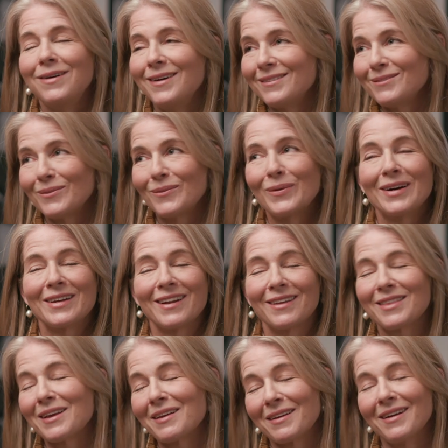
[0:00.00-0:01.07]

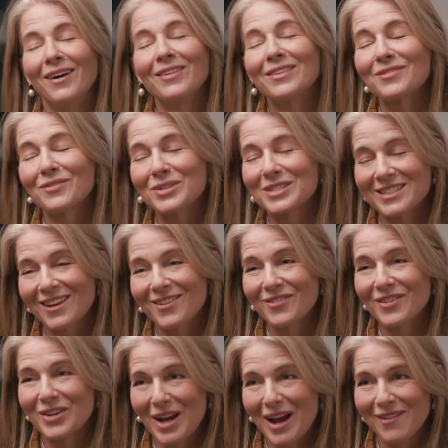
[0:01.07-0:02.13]
all of which sound
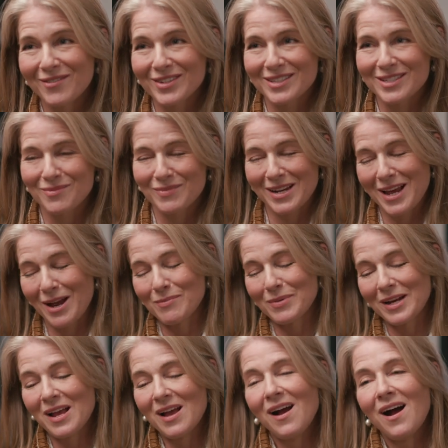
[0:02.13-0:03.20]
very obvious to me now,
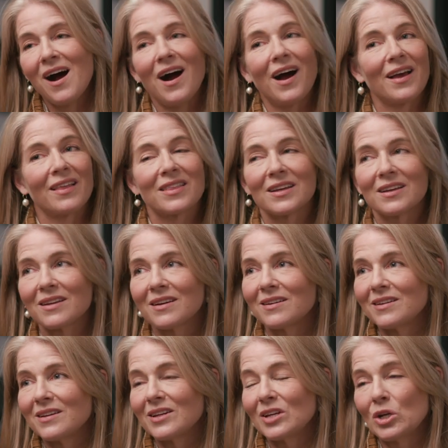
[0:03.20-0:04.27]
but I think,
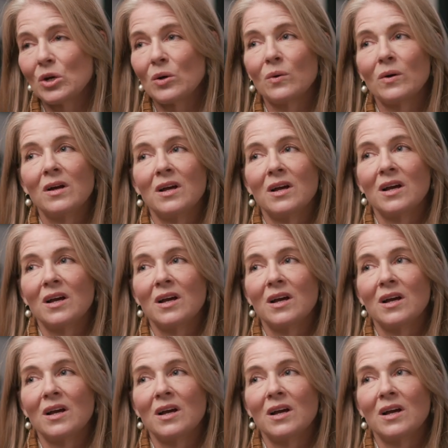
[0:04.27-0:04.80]
you know,